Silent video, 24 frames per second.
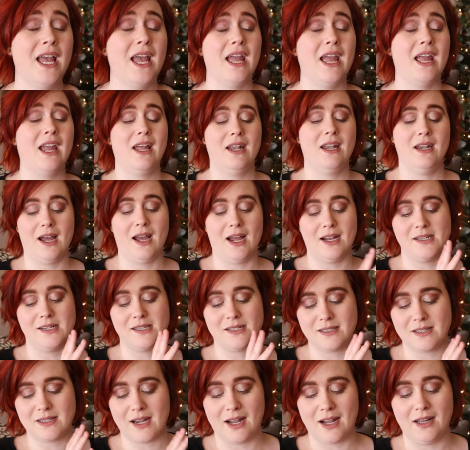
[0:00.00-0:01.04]
And I
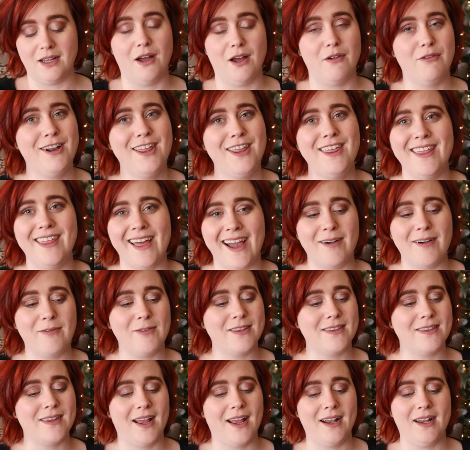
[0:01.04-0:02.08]
loved that
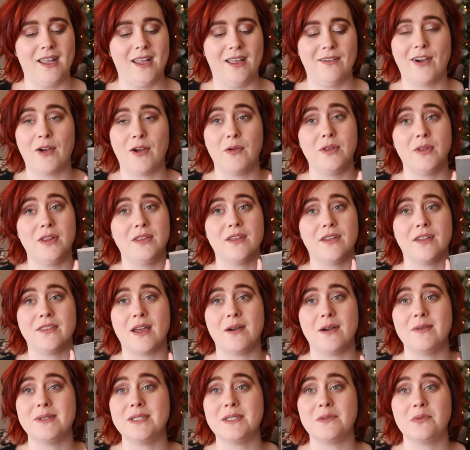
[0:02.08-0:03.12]
with Nynaeve. I really thought
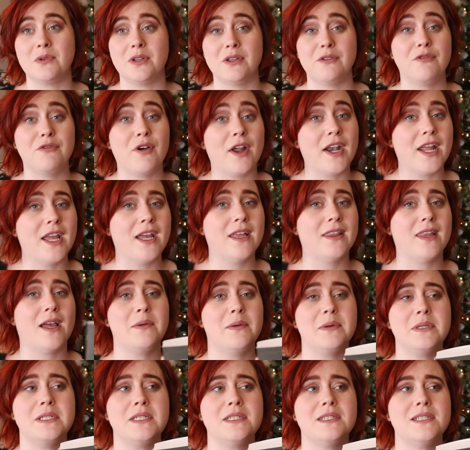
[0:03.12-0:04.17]
that was really funny, and
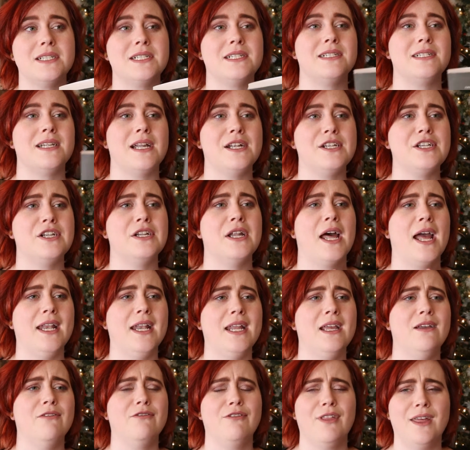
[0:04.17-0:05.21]
that was just such a
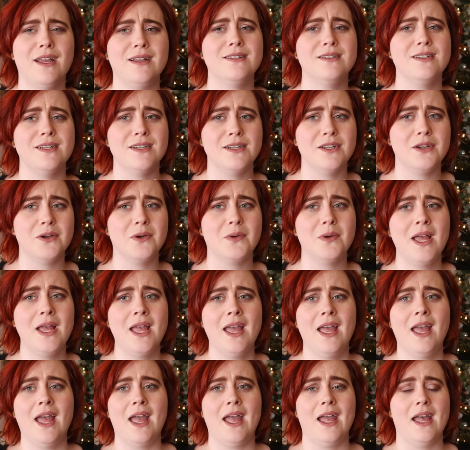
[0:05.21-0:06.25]
Nynaeve thing to do.
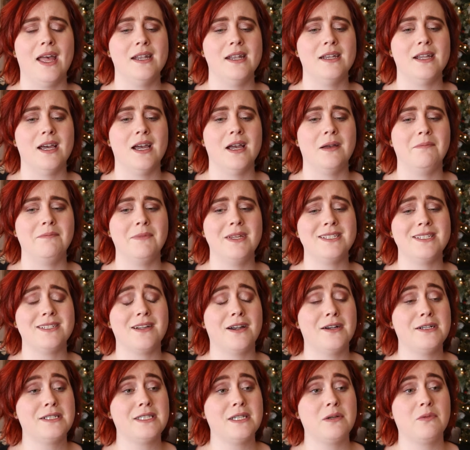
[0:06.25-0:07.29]
And is
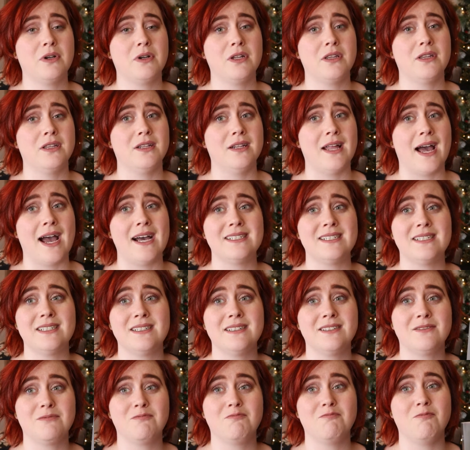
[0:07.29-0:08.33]
honestly one of the
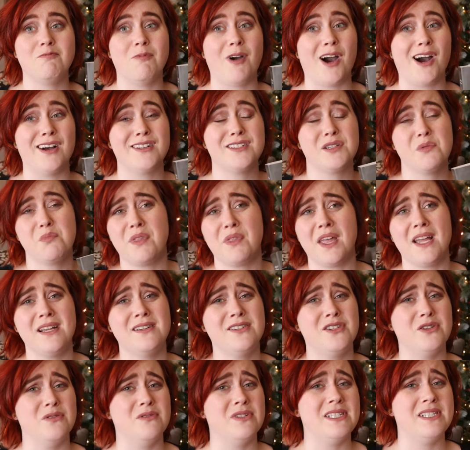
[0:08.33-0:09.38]
last awesome
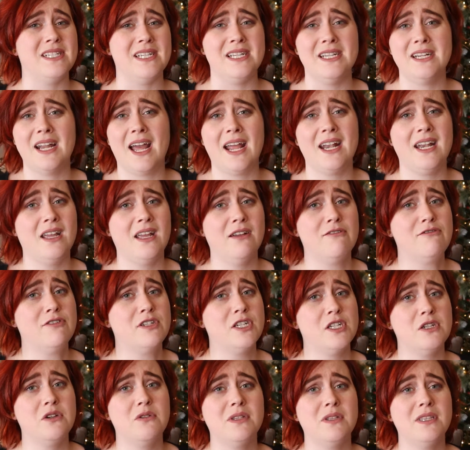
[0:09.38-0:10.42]
things you see Nynaeve
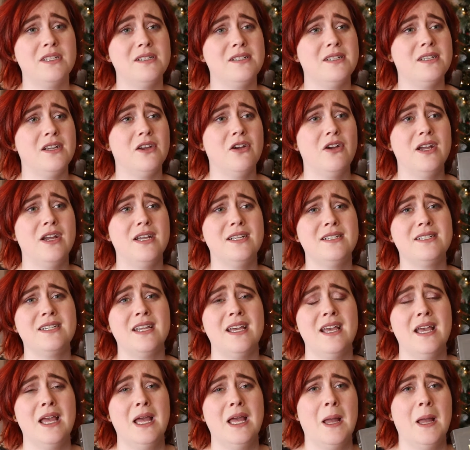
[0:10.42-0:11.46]
do in the series,
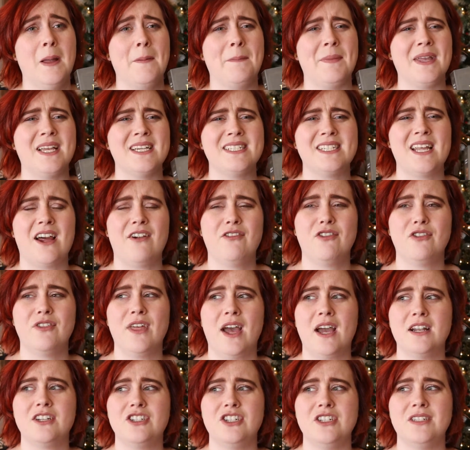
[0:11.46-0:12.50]
because after
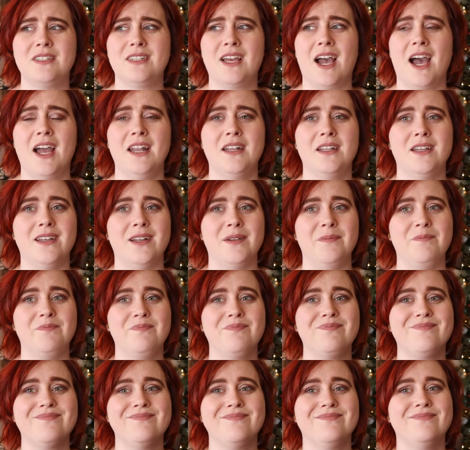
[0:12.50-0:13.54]
that she kind of
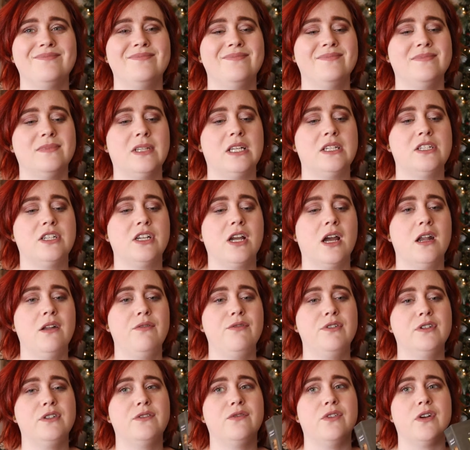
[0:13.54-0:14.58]

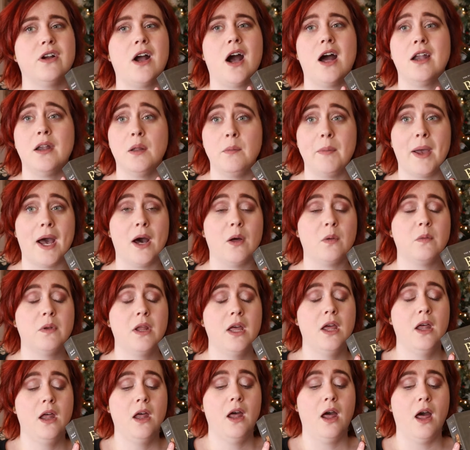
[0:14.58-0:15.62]
feels forgotten about
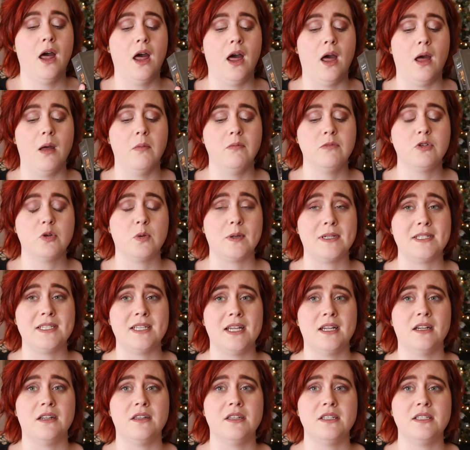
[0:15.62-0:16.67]
towards
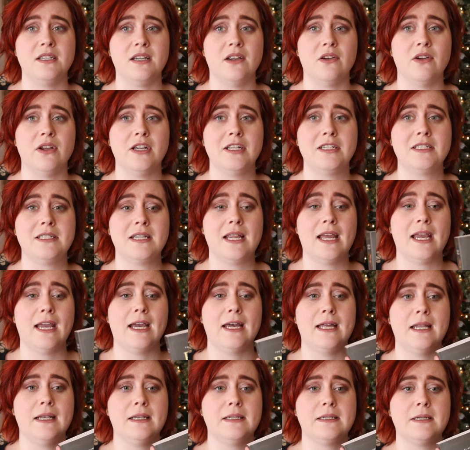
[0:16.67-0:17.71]
the end of the series,
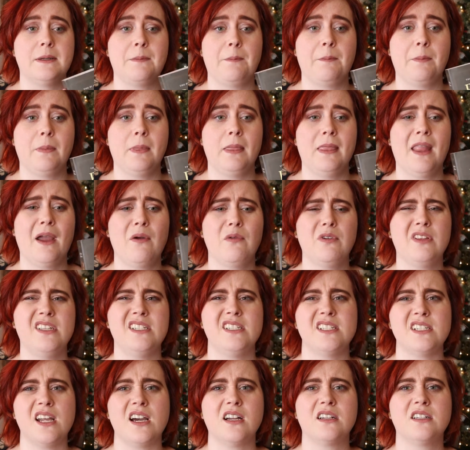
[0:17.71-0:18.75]
and that really
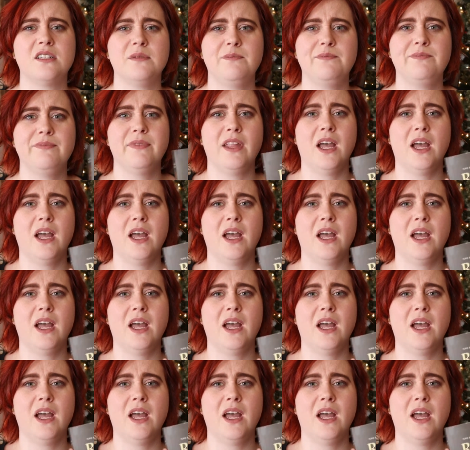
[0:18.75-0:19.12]
sucked.